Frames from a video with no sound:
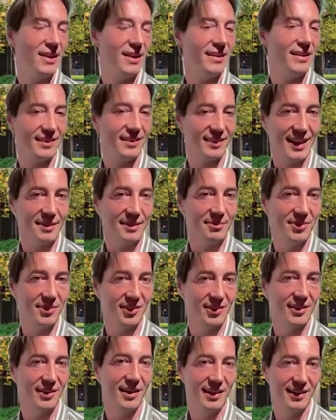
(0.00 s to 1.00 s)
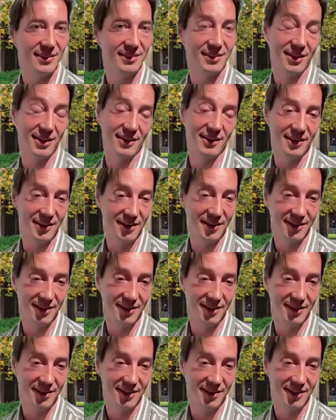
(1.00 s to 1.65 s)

but it seems uh, that uh,